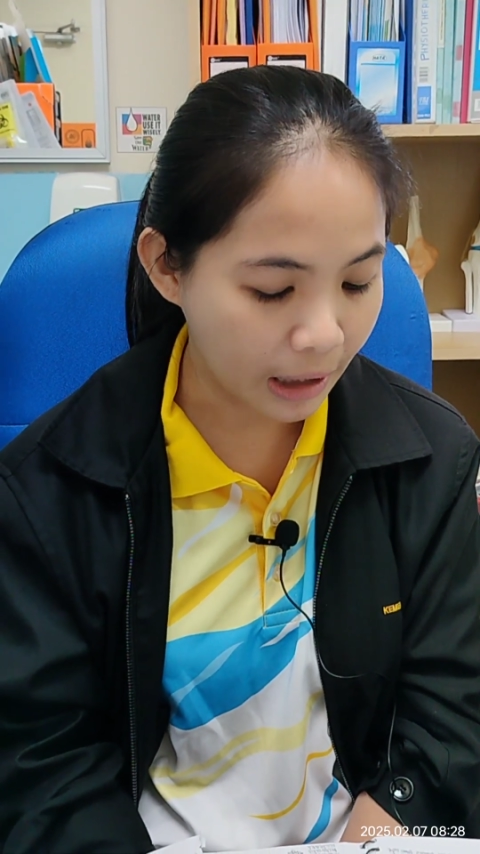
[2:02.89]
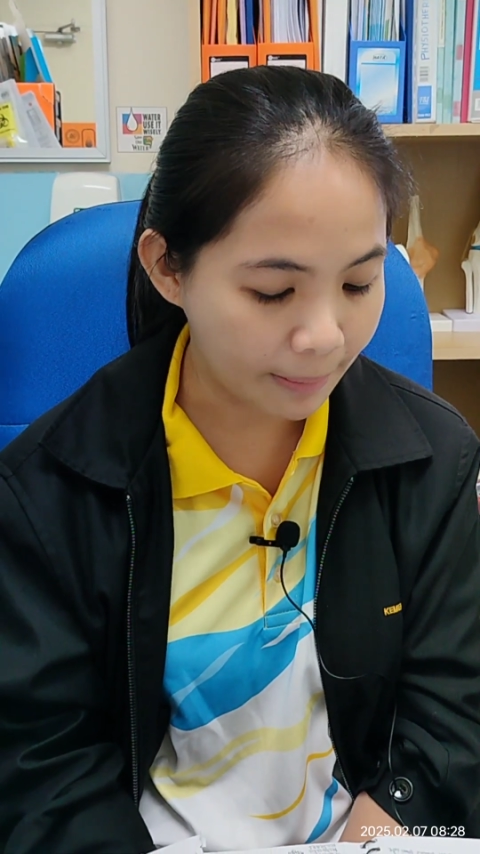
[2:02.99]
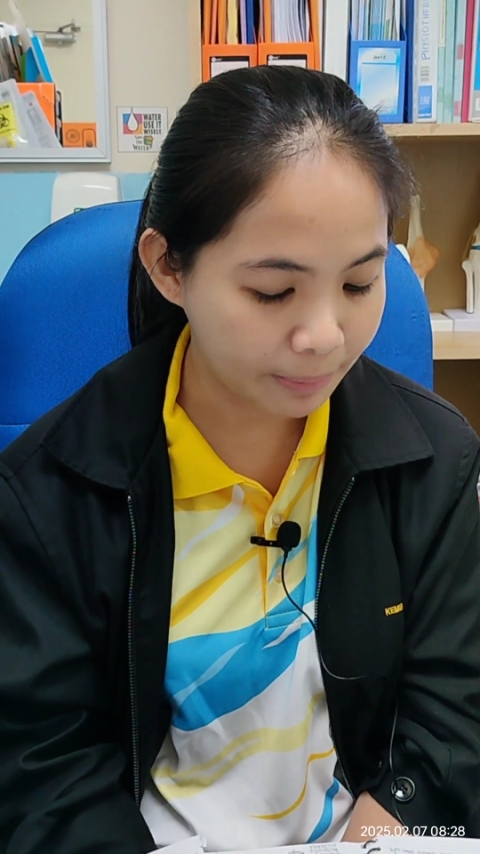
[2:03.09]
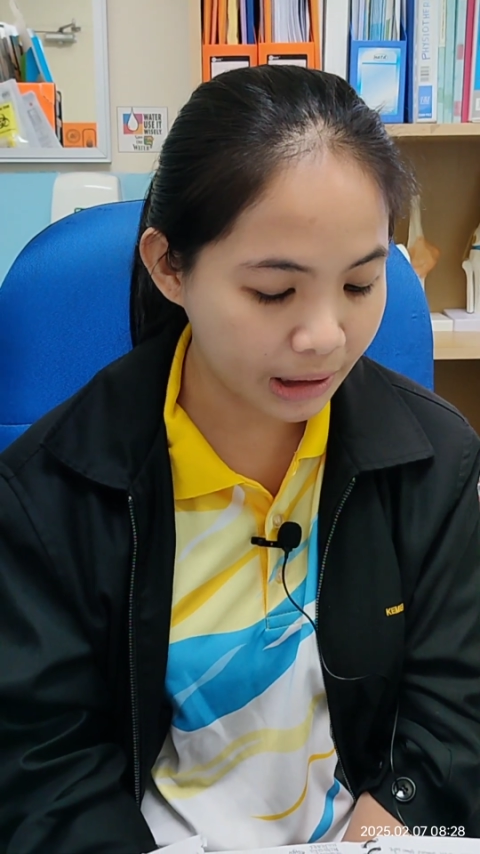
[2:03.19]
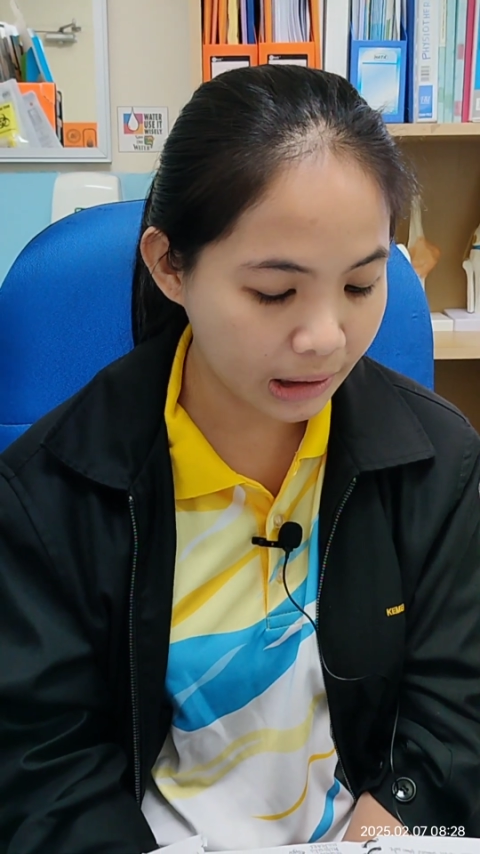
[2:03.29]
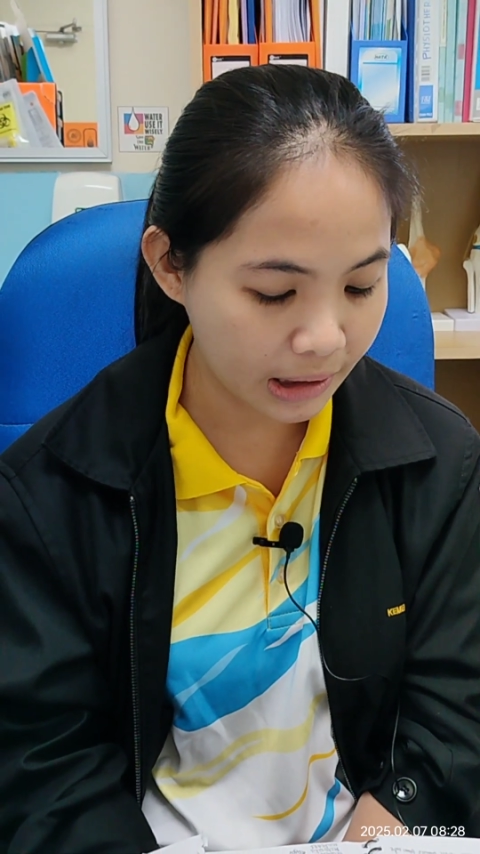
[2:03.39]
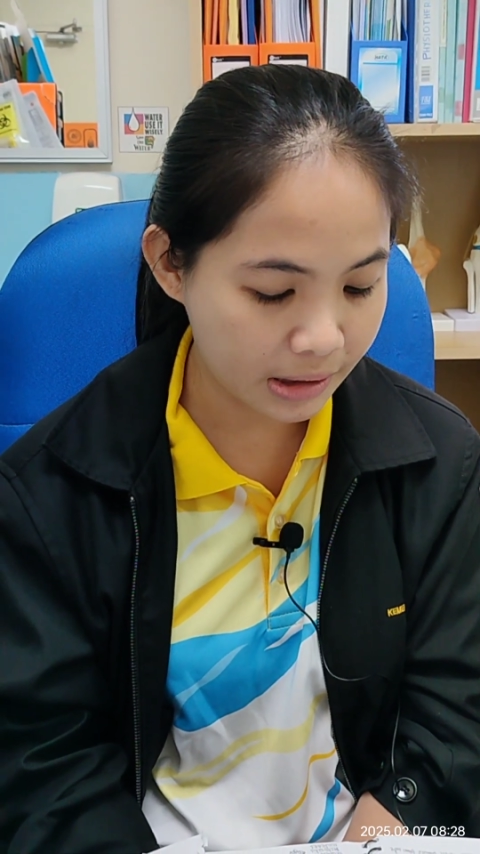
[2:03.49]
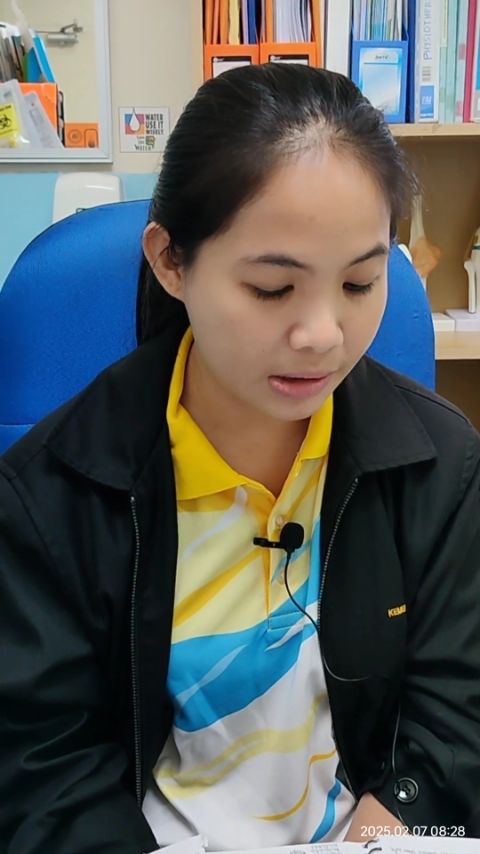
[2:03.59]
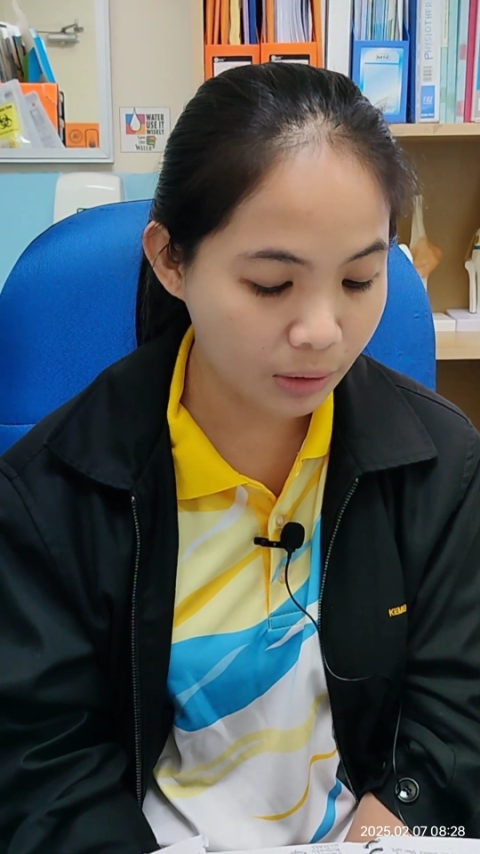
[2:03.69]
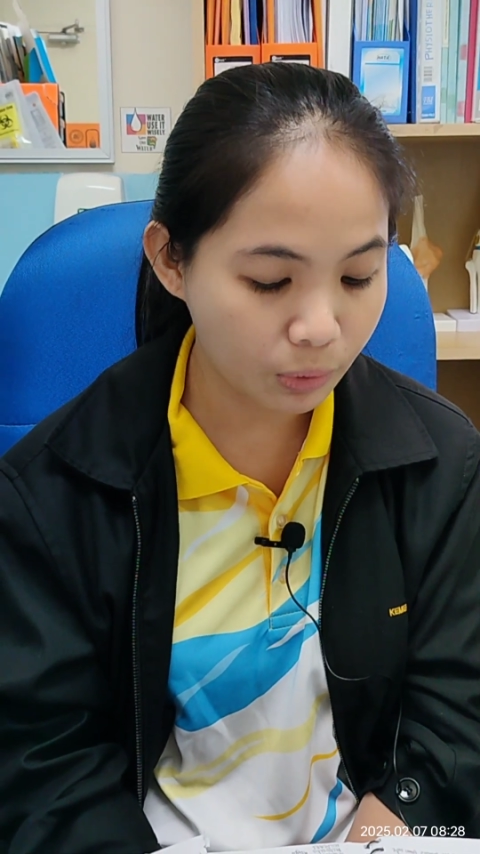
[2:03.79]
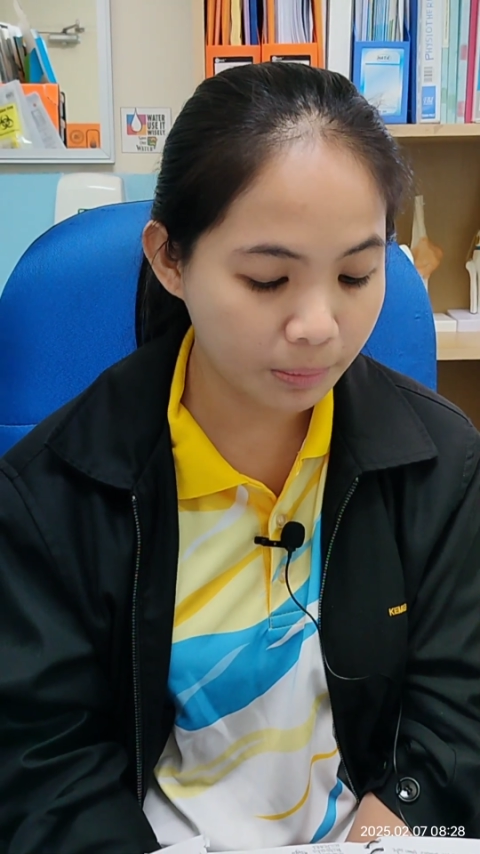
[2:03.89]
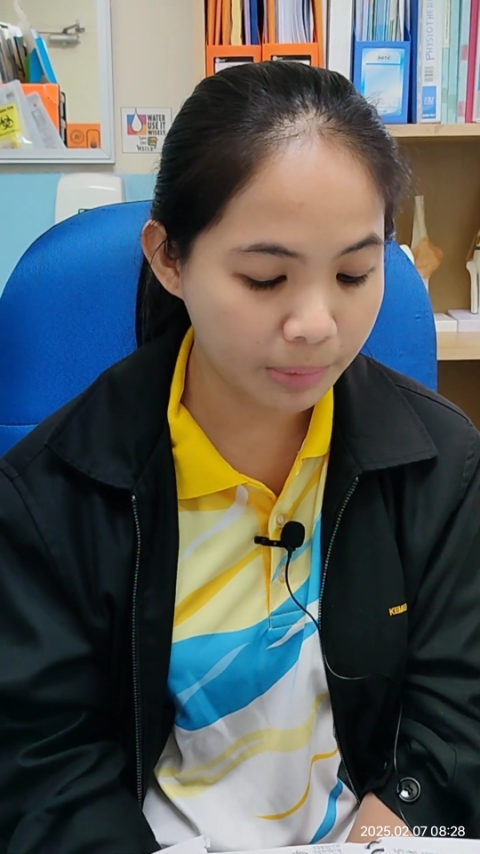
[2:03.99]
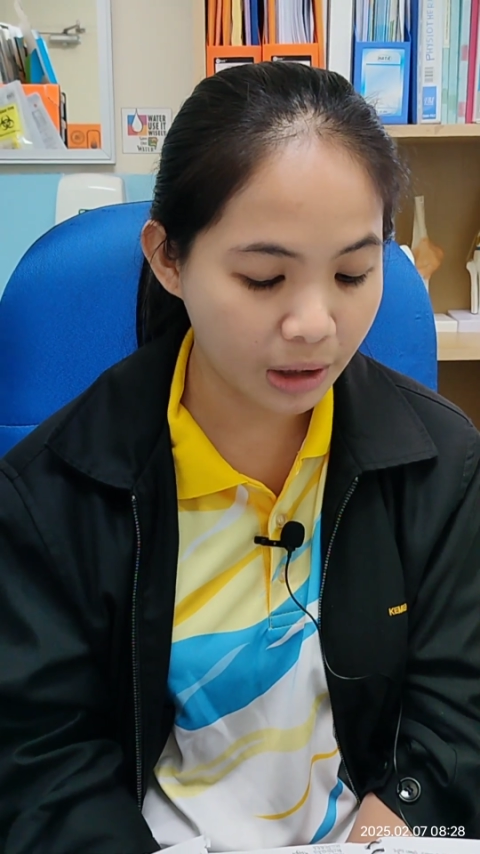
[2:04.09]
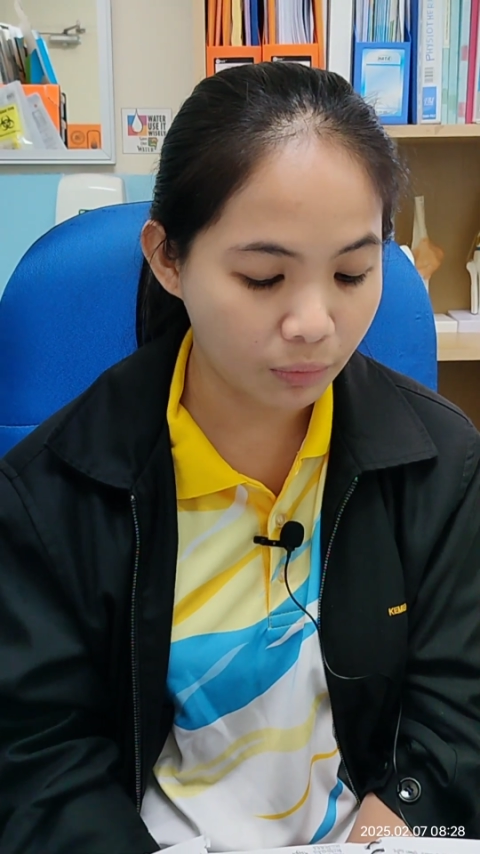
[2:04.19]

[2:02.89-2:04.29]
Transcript: happen is there will be a